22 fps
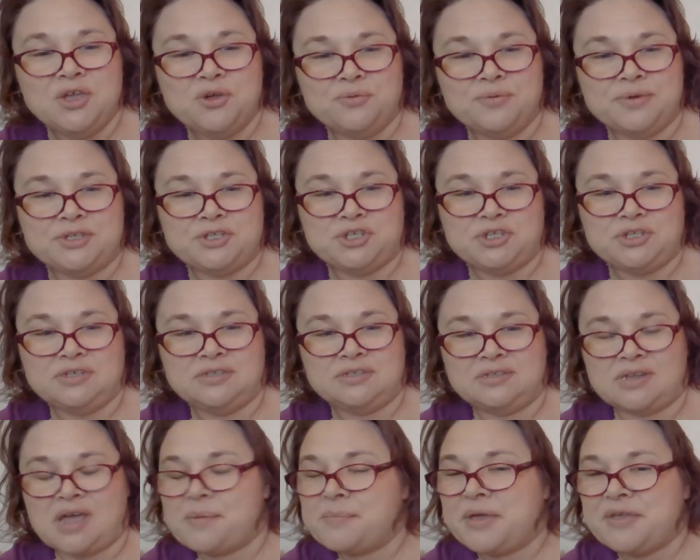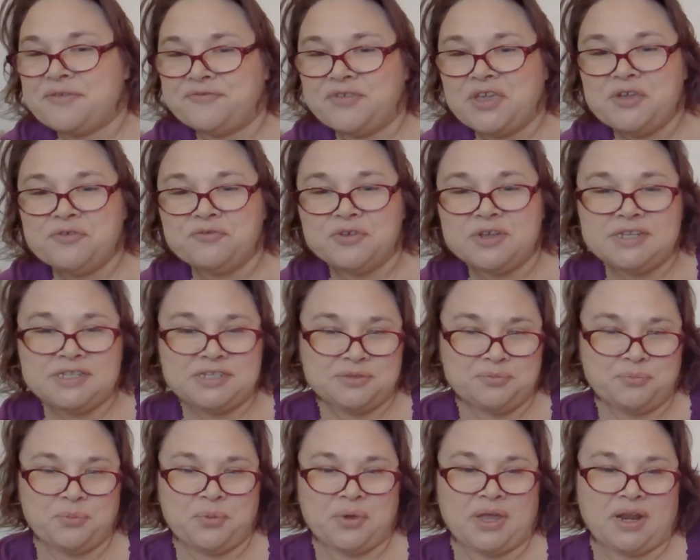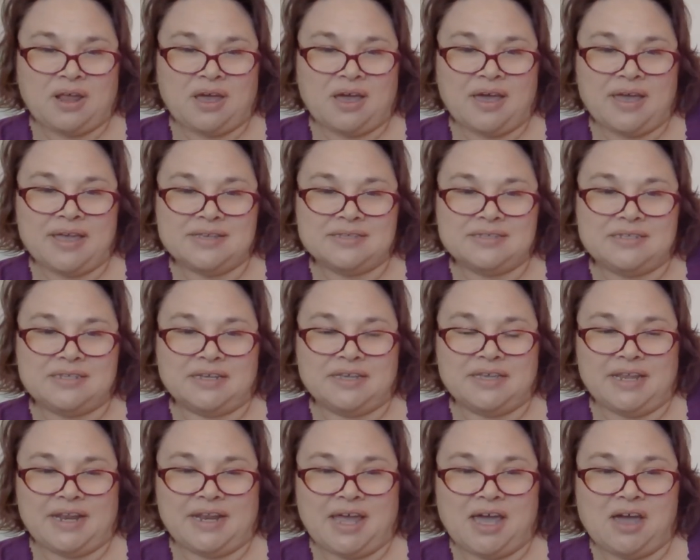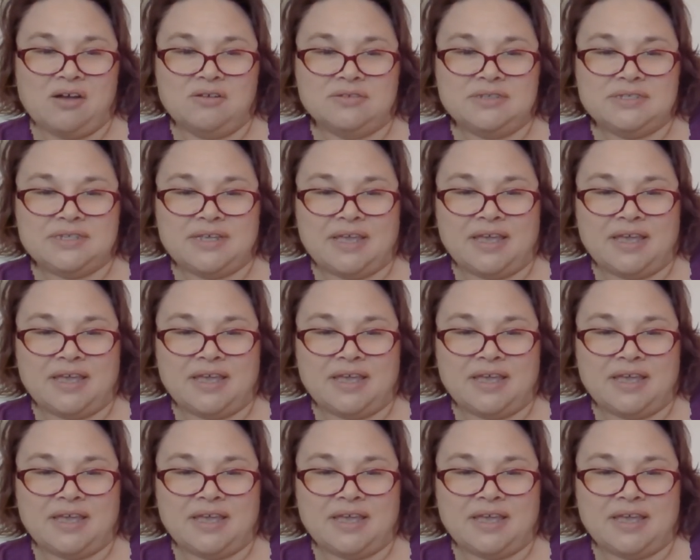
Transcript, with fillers: which is not my favorite, but I stuck it out